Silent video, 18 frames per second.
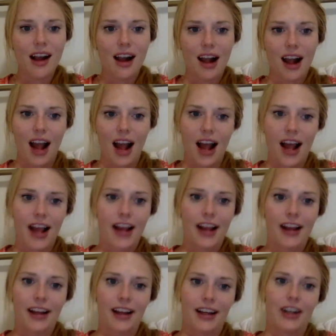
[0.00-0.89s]

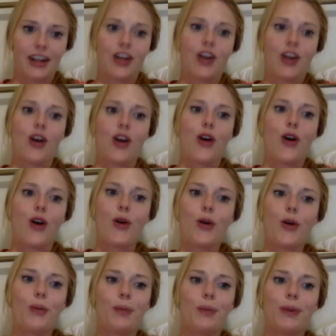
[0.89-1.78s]
I
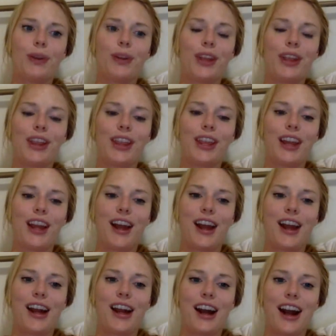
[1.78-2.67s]
hope
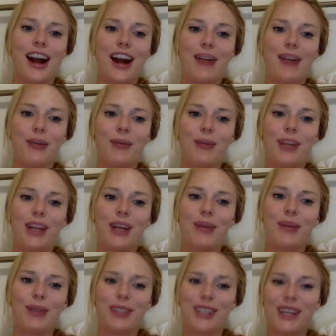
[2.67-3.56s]
that I will
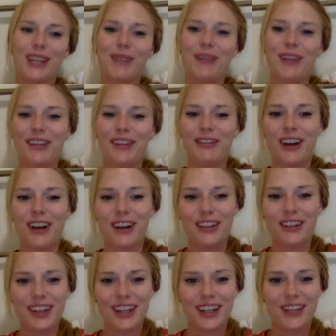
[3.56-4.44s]
be able to be
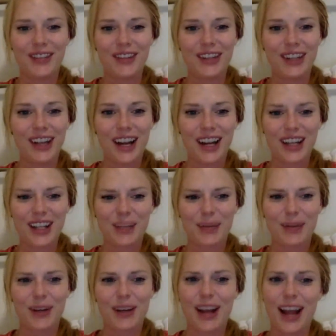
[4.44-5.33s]
involved in the community. I
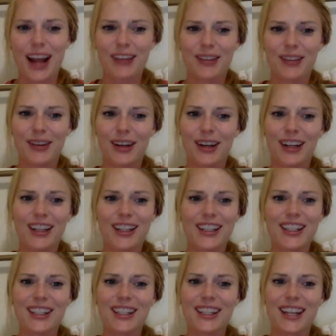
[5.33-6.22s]
just put I have to be
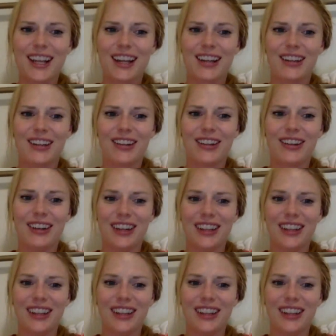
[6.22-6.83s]
honest and say I don't know